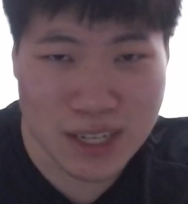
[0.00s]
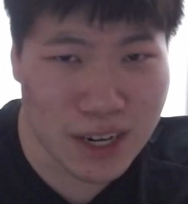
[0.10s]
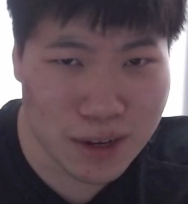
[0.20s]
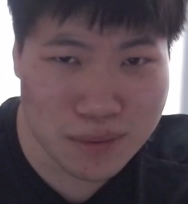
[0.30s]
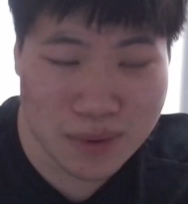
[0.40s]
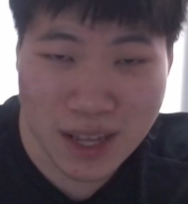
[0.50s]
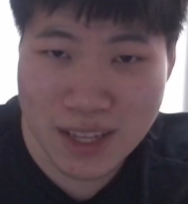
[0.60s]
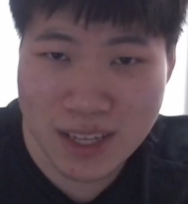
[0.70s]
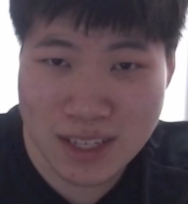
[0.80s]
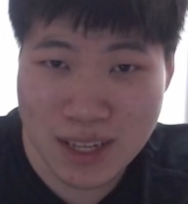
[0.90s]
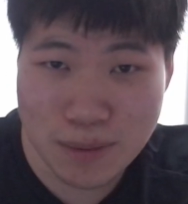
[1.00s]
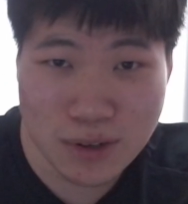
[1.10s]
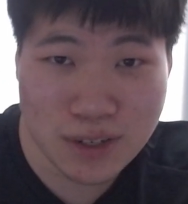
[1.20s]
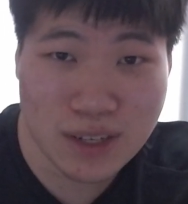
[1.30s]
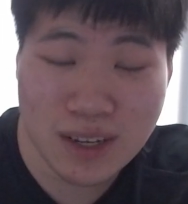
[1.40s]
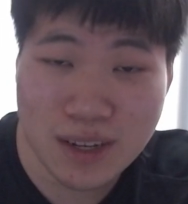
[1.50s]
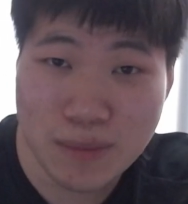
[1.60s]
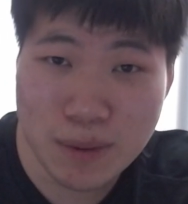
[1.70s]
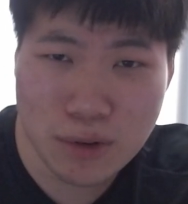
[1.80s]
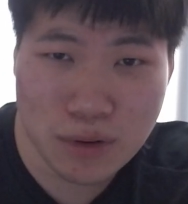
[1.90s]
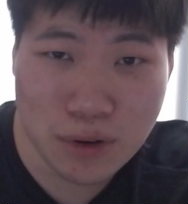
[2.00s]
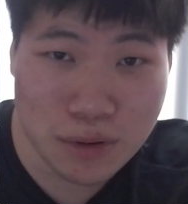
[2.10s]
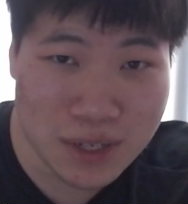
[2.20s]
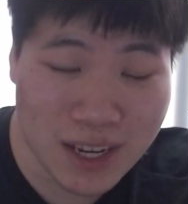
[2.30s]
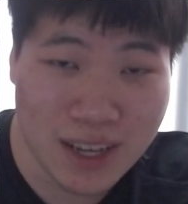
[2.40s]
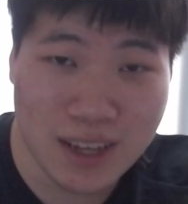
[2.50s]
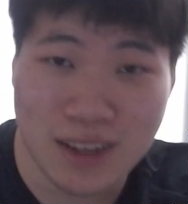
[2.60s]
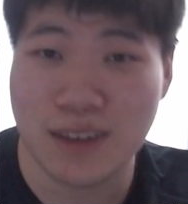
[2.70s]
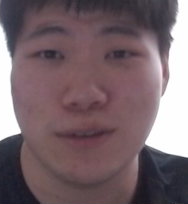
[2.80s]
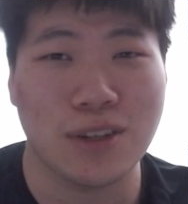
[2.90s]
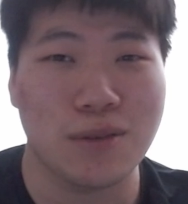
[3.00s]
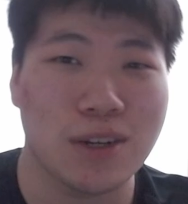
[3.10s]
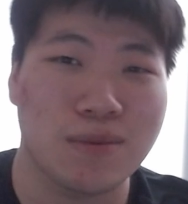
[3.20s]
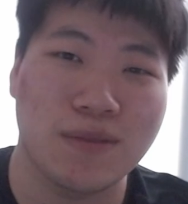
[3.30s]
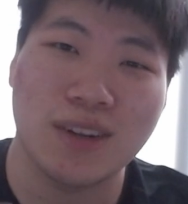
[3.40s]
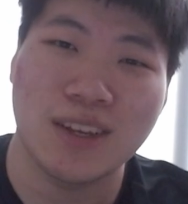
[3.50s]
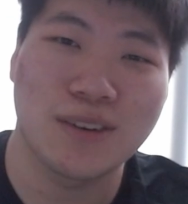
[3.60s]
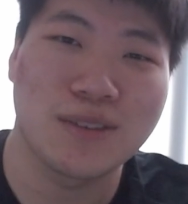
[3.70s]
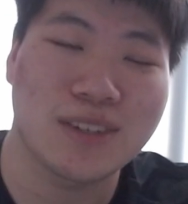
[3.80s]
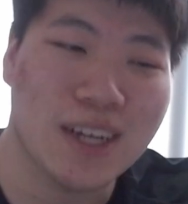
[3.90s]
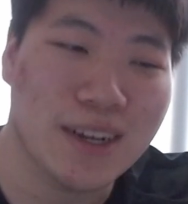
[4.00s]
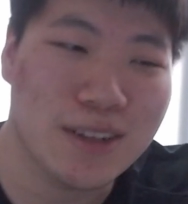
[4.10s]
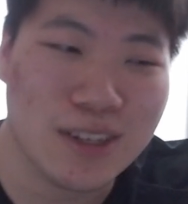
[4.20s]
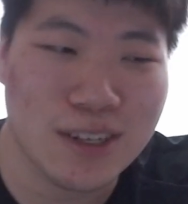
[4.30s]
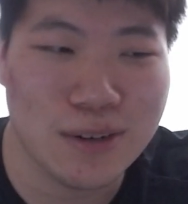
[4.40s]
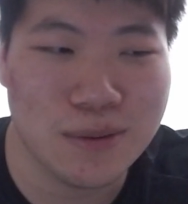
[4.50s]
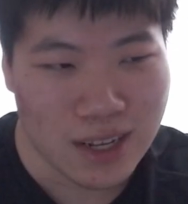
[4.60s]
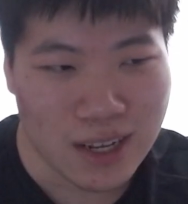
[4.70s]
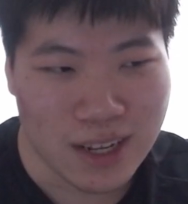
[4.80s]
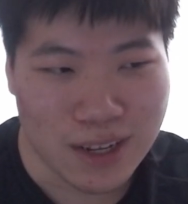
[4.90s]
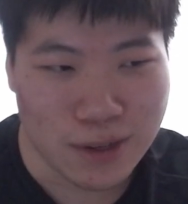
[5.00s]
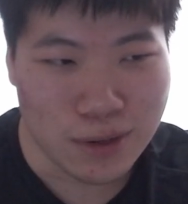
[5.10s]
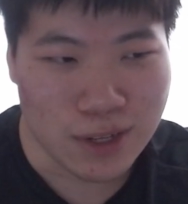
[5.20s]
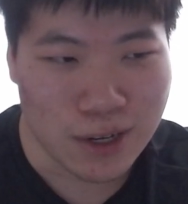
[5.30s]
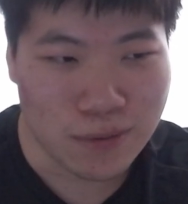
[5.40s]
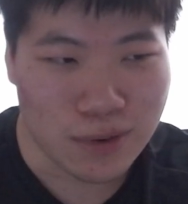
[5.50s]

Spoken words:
out, I think his name was Meme Lord Ozai. If you still watch my videos, shout out to you. You're the goat for